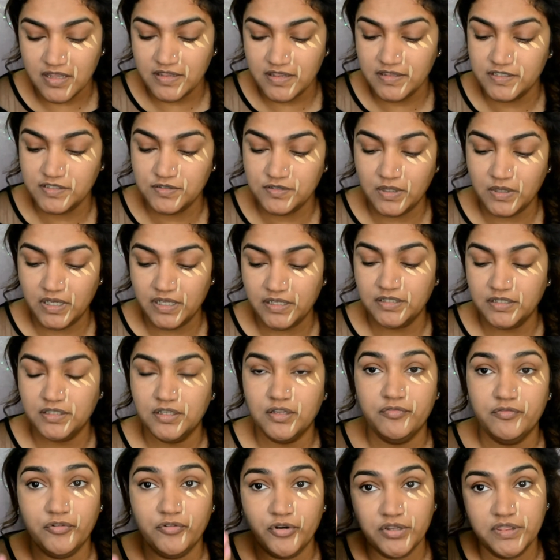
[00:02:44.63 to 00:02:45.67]
This one
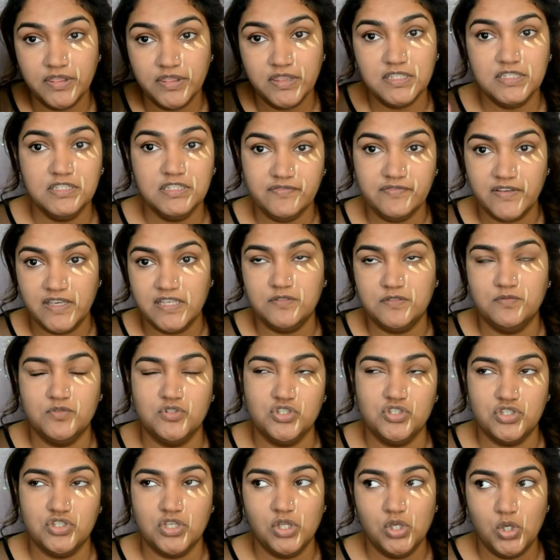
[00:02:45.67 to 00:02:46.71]
for this face,
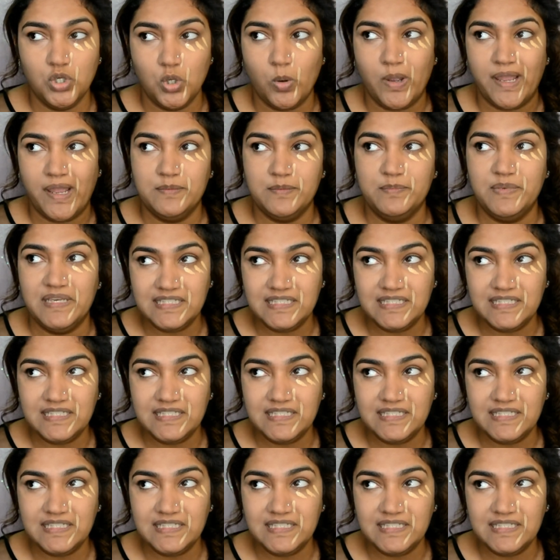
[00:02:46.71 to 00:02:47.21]
which is a low end,